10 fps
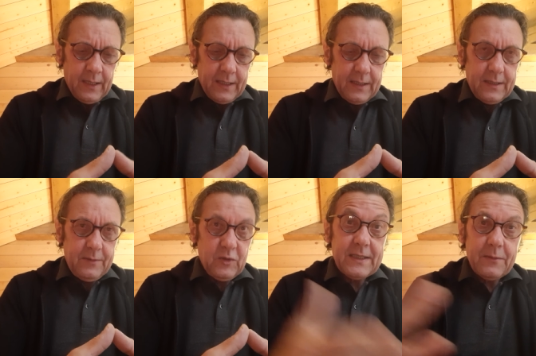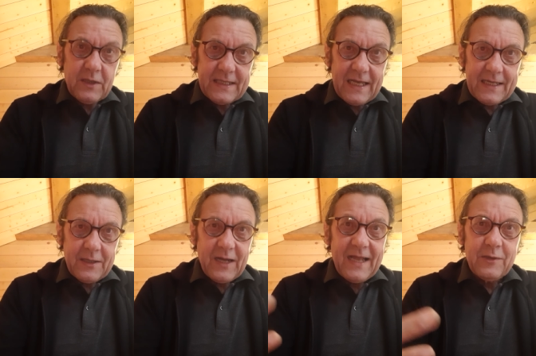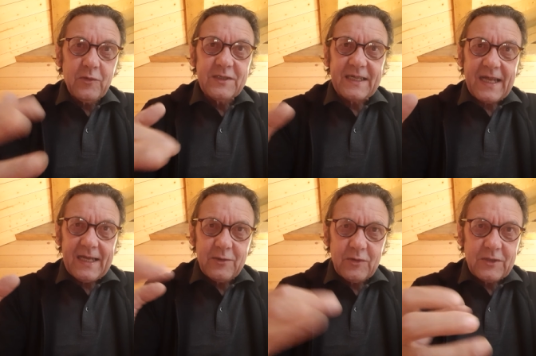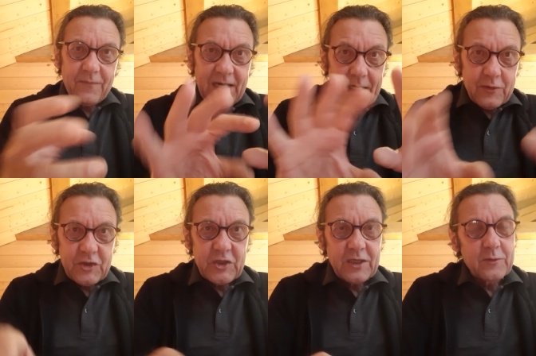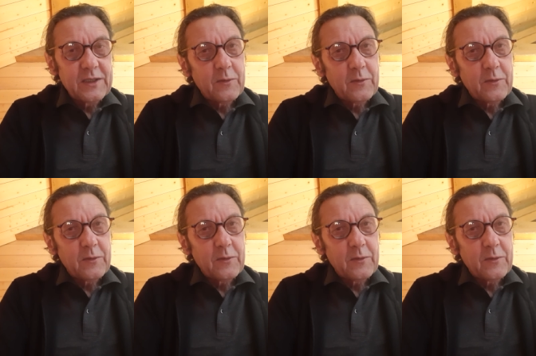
it was, it was like uh, hundreds and hundreds of little children.